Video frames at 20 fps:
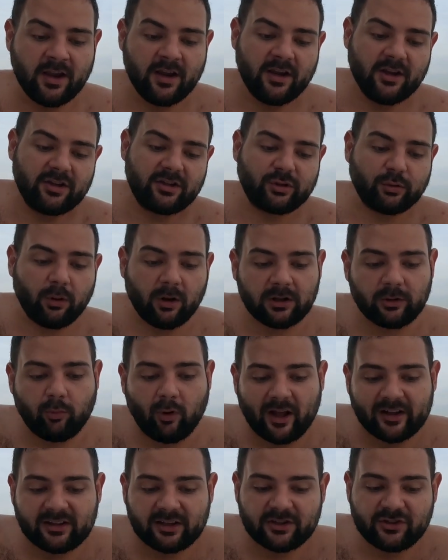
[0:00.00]

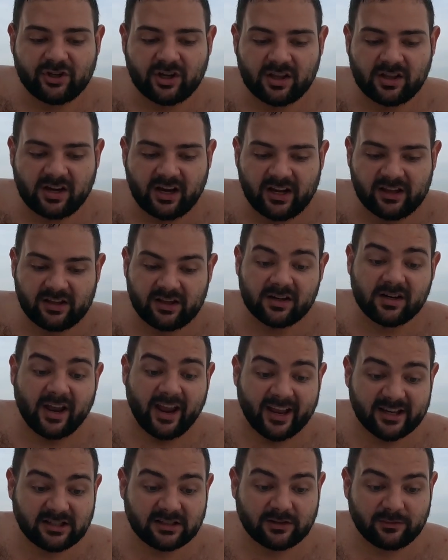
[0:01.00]
Saltwater generator
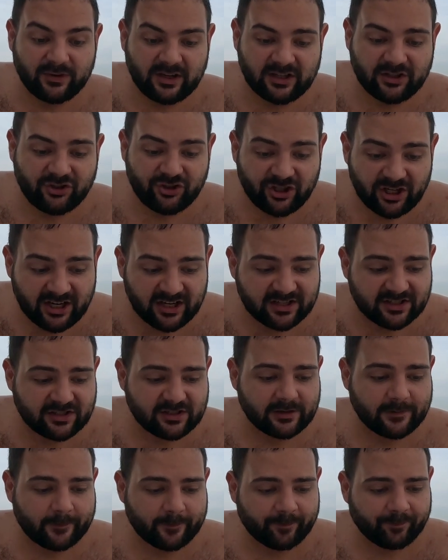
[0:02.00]
SVGs